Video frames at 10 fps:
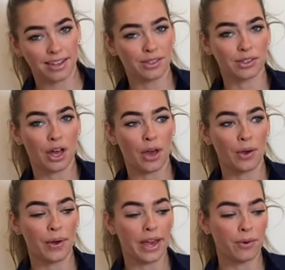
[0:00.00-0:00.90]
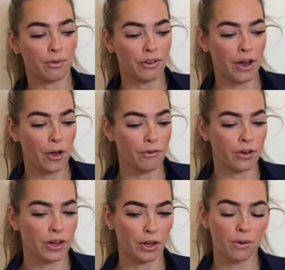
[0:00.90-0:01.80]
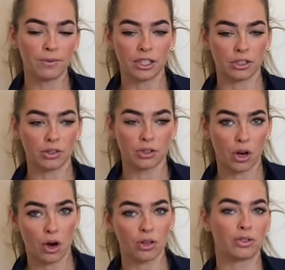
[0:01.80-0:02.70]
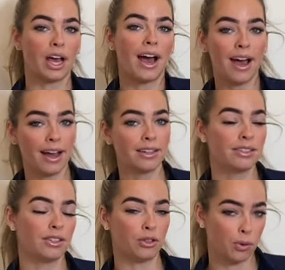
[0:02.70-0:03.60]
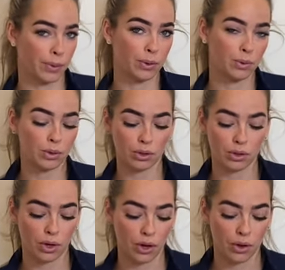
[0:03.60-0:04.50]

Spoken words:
so it will fit over competition socks and your boots. So